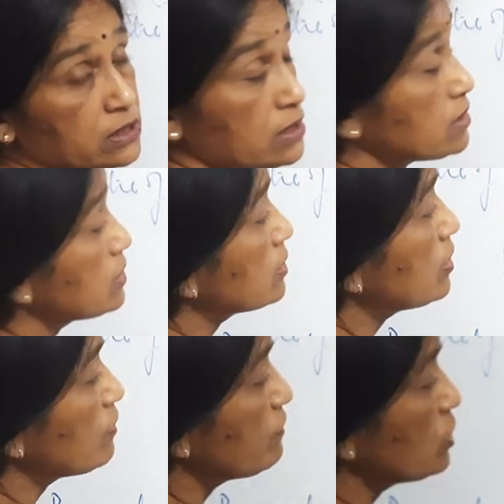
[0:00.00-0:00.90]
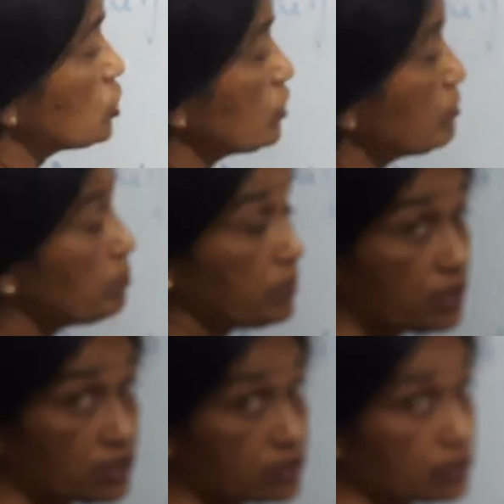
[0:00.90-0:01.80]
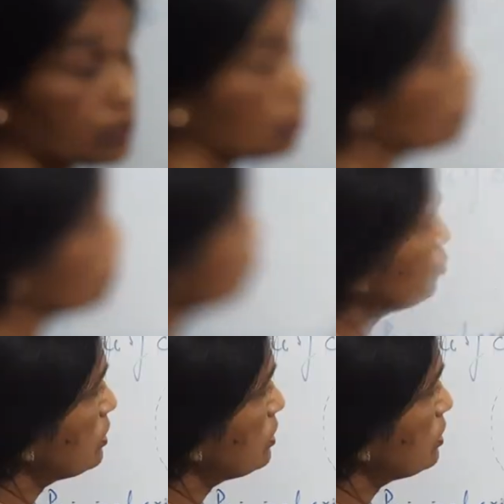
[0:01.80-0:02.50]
this curvature piece. So